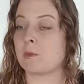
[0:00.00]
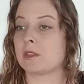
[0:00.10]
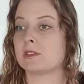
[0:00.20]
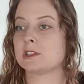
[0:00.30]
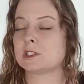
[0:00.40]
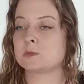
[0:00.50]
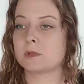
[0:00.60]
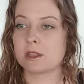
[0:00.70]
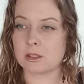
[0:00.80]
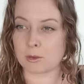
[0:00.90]
or whether this is
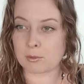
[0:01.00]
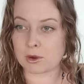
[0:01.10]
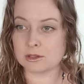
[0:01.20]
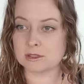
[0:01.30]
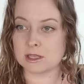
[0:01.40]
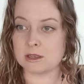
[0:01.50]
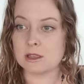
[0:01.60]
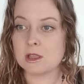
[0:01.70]
with another person,